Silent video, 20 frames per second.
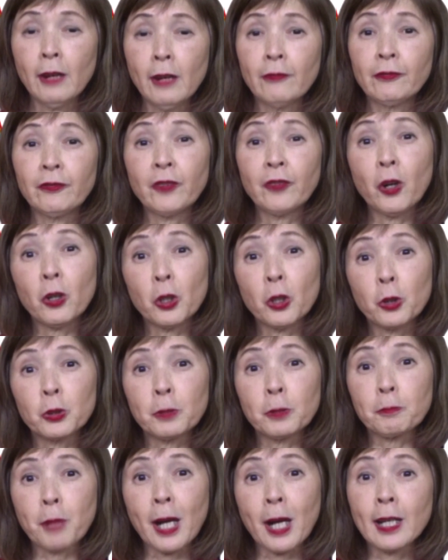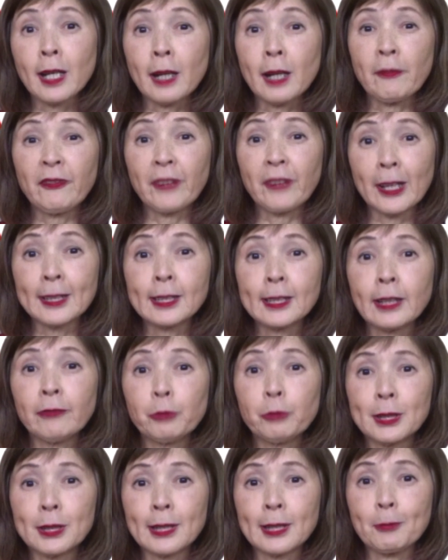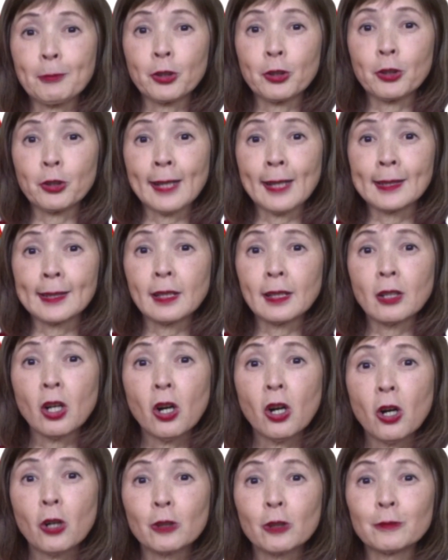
followed by a festive reception at City Hall.